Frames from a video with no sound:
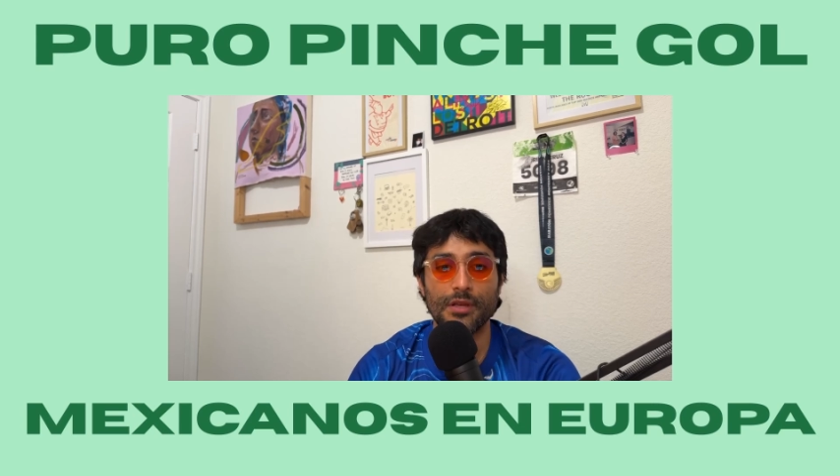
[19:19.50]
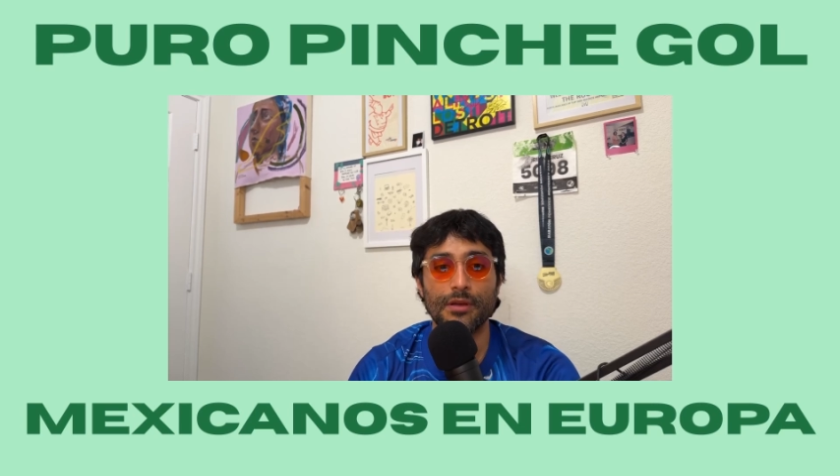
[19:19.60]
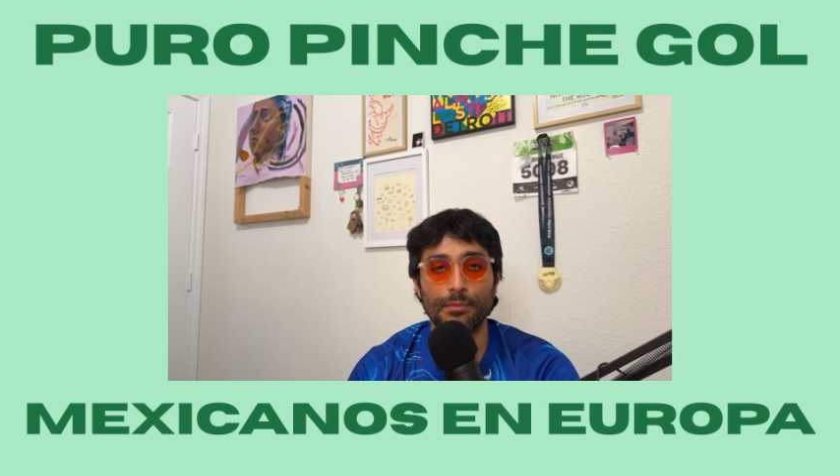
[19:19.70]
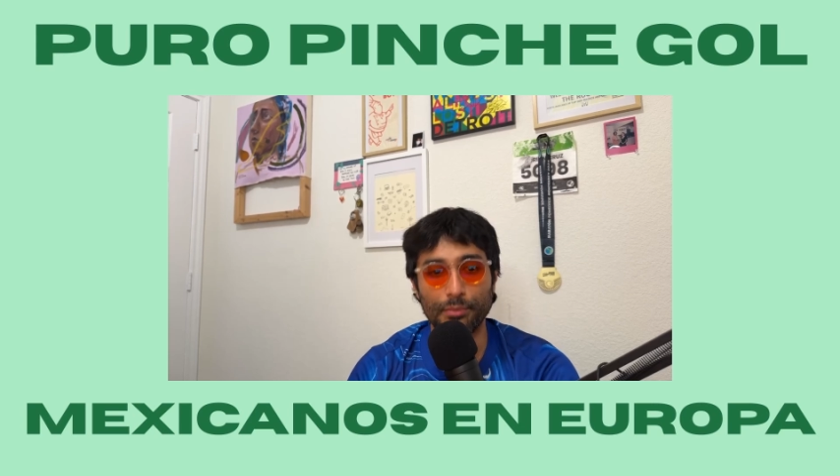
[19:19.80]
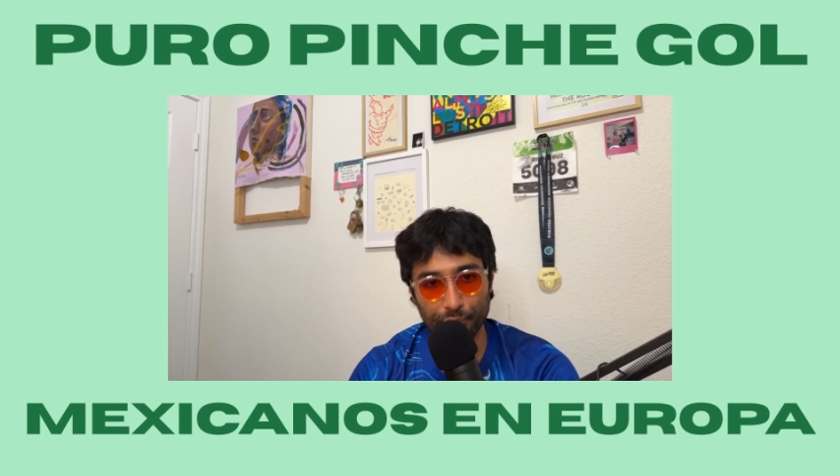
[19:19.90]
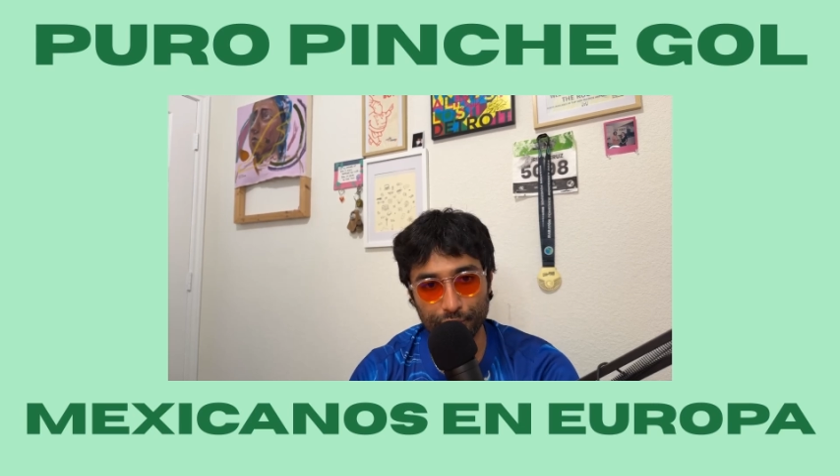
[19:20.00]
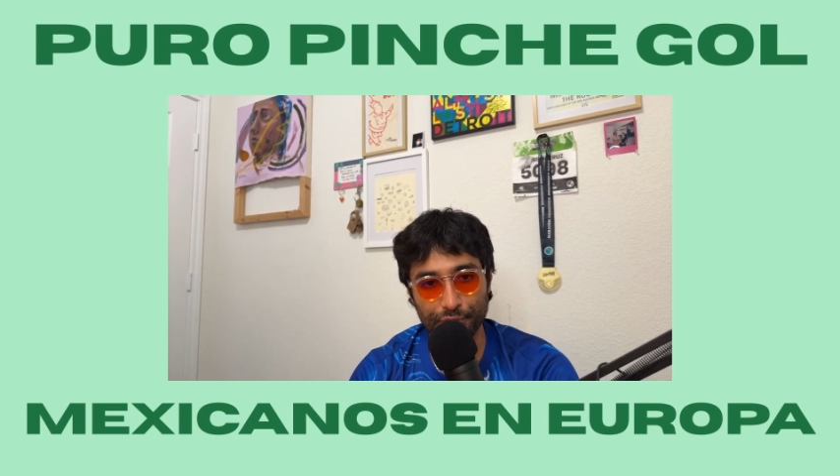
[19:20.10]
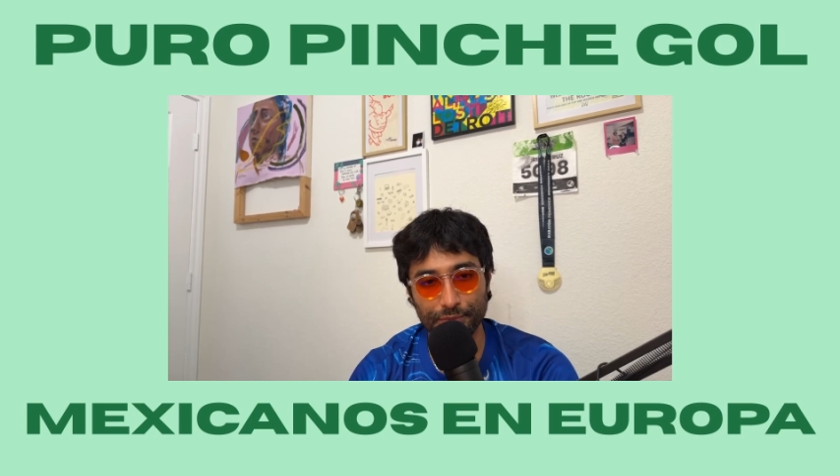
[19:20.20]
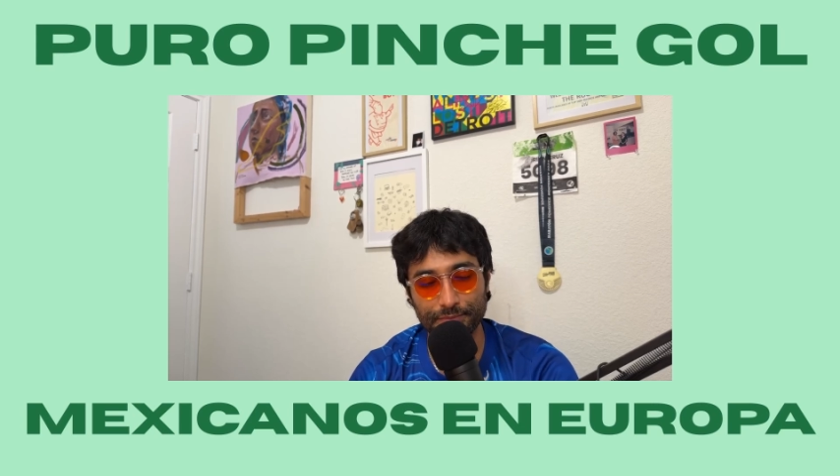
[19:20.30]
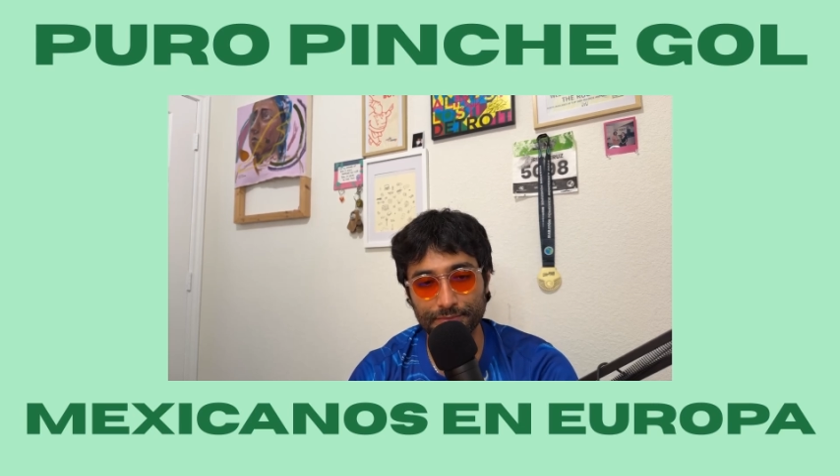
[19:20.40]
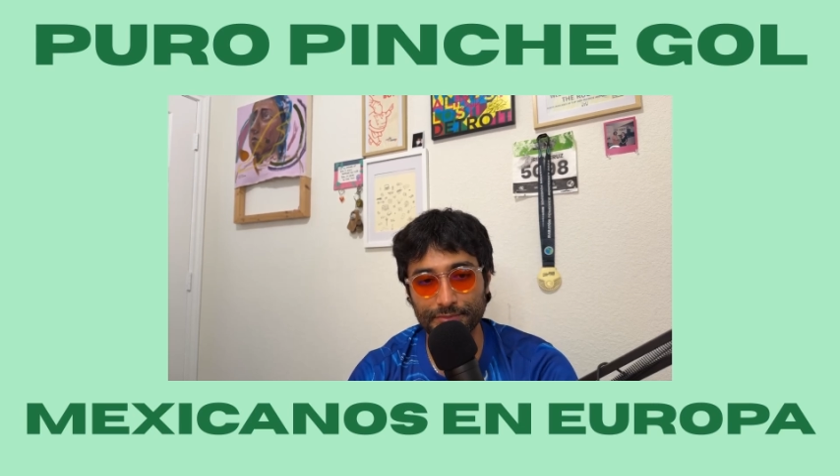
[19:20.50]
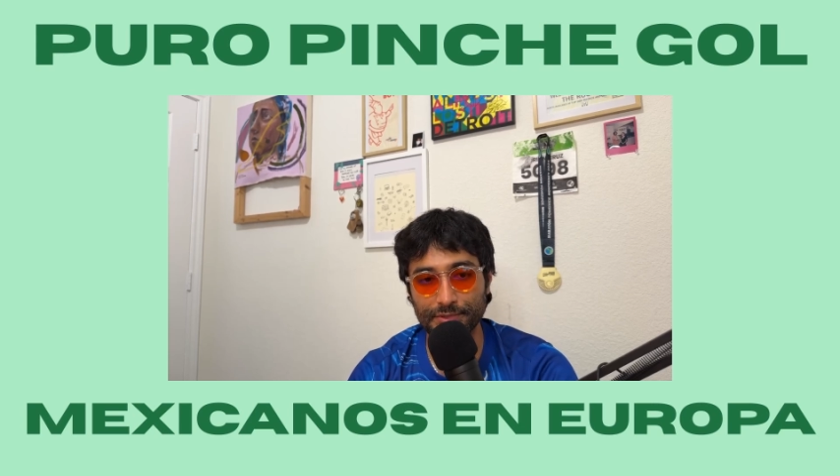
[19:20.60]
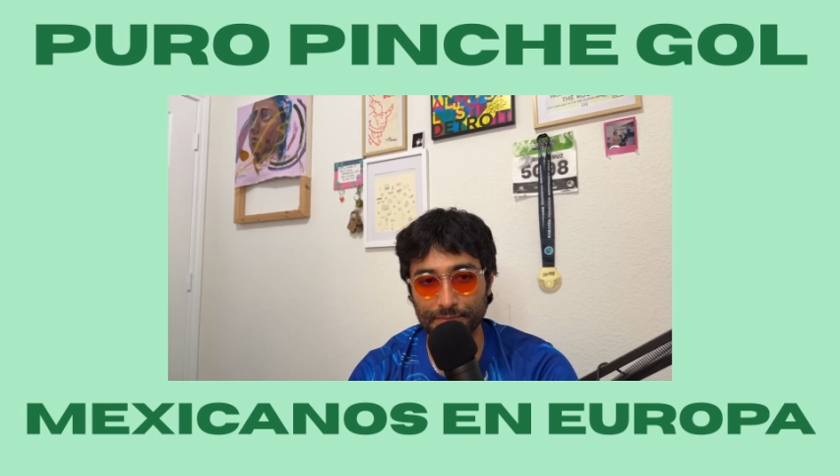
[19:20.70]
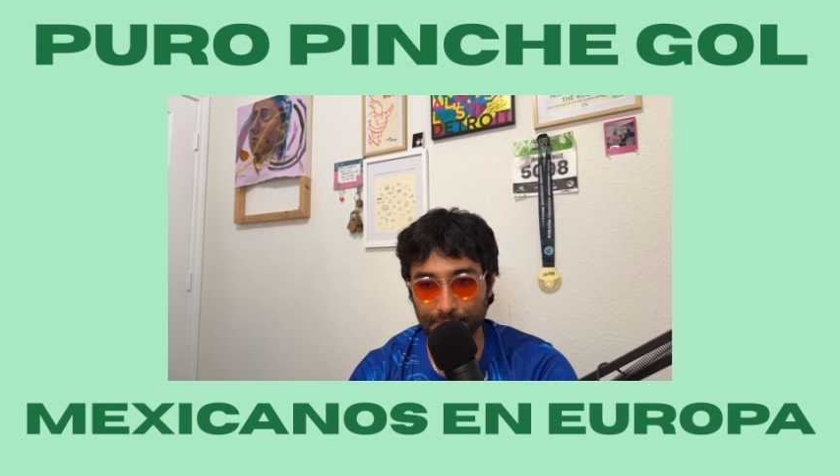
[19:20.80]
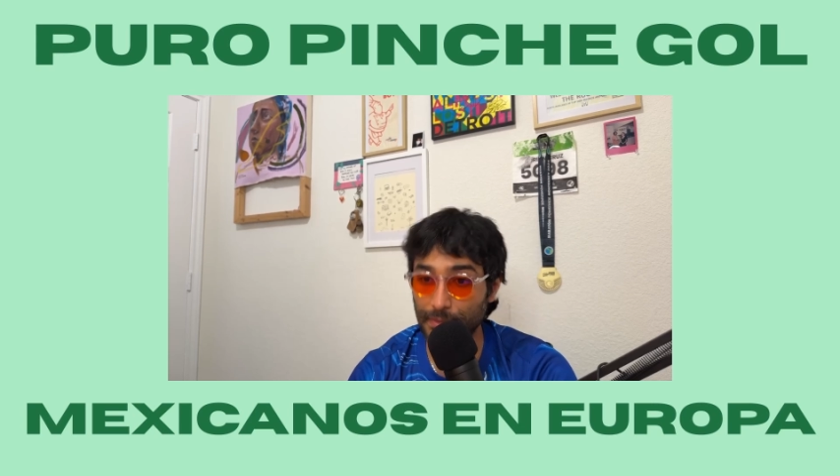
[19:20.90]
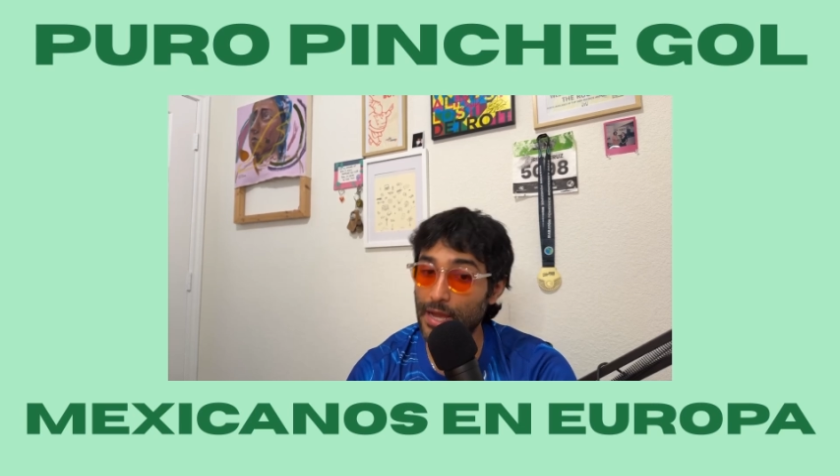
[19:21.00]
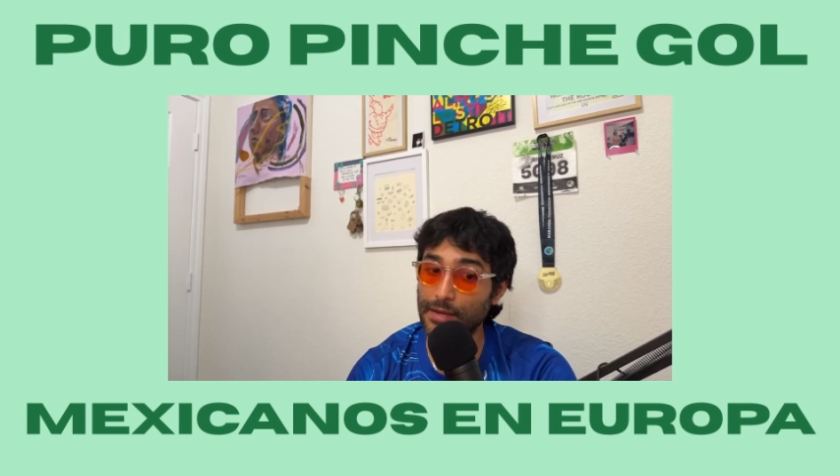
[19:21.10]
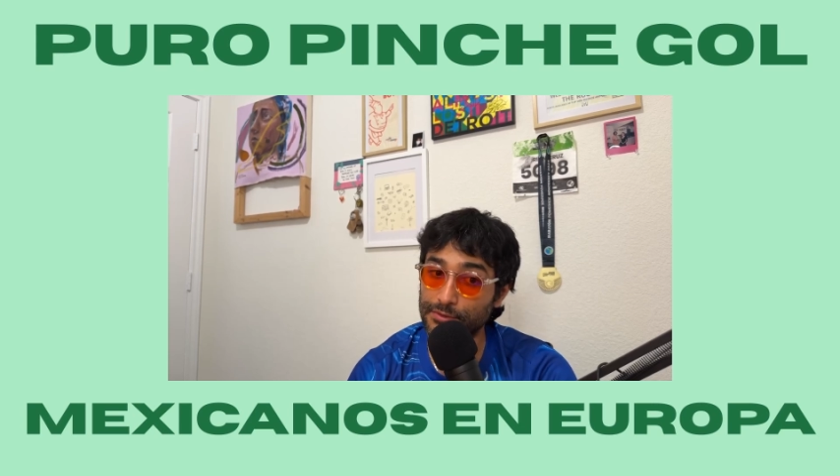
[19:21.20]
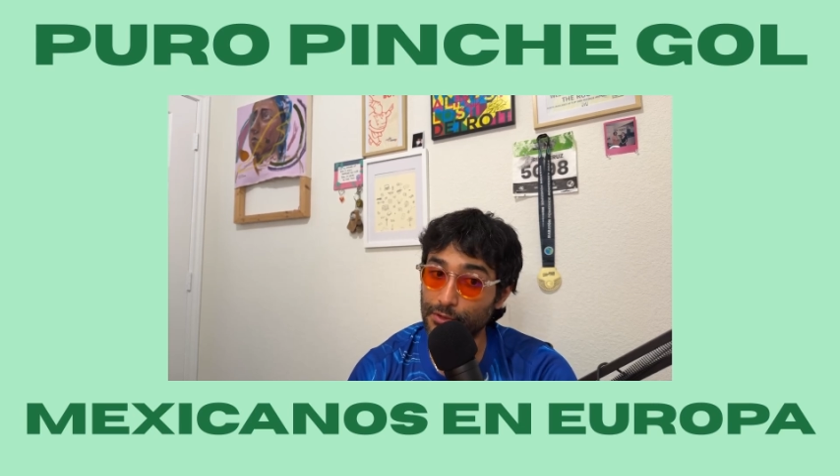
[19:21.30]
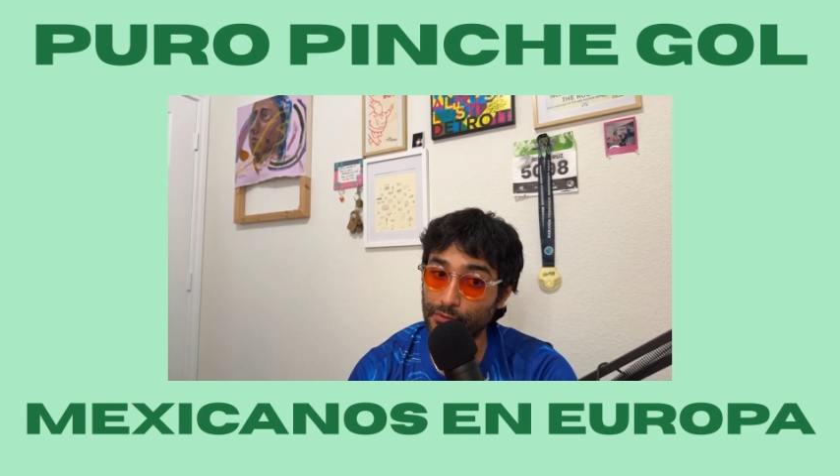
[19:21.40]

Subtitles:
Bruges. I'm sorry